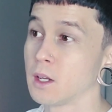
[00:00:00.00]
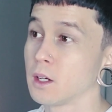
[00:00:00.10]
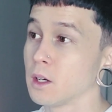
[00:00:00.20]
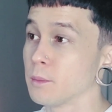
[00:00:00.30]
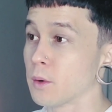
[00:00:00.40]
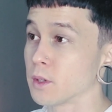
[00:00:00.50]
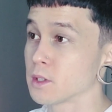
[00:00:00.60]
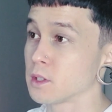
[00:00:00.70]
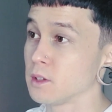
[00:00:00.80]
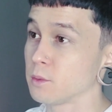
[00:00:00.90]
I want to
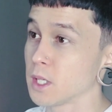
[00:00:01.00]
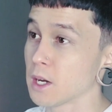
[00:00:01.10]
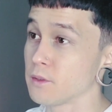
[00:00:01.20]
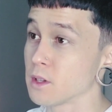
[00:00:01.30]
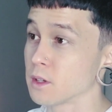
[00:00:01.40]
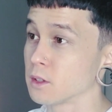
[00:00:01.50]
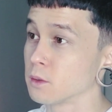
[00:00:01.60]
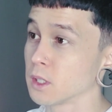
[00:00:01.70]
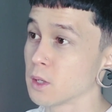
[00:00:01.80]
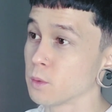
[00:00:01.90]
see if we have anything
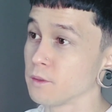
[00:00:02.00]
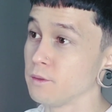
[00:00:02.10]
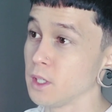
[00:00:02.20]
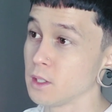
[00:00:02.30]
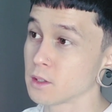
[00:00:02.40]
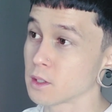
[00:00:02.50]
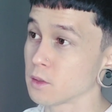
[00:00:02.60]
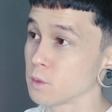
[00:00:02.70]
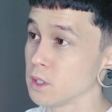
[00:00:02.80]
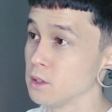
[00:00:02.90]
going on with Venus,
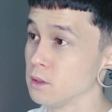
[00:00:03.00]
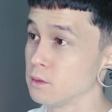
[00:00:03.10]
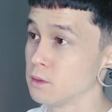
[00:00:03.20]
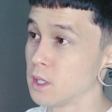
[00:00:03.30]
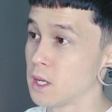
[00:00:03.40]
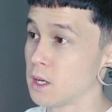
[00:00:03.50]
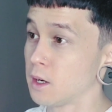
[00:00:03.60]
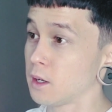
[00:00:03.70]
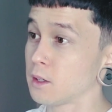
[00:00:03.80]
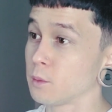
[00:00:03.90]
and we do.
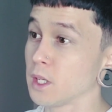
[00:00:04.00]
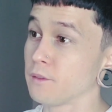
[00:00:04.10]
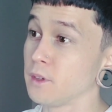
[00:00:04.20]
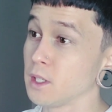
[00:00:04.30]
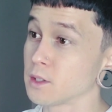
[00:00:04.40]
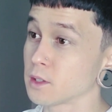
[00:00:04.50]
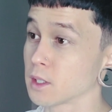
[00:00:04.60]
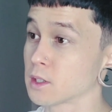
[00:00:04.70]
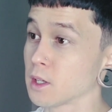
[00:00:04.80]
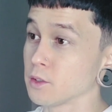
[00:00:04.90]
We have Venus
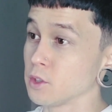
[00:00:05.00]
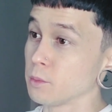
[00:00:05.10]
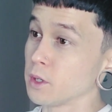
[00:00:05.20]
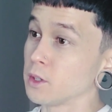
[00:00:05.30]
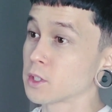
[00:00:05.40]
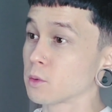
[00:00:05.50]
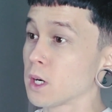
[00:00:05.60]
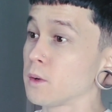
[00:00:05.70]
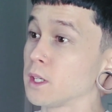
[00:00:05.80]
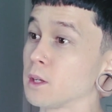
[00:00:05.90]
sextile Jupiter,
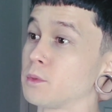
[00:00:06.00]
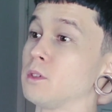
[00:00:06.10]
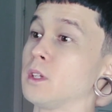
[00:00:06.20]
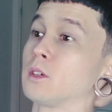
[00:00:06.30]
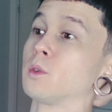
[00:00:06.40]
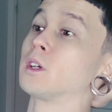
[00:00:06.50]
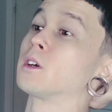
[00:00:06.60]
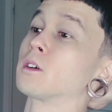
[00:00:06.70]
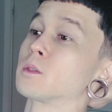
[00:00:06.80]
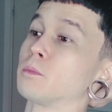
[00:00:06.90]
squaring Neptune and
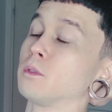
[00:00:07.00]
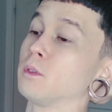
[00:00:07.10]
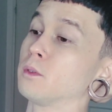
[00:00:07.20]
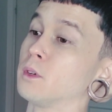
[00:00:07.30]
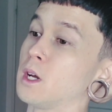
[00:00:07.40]
quincunx Pluto.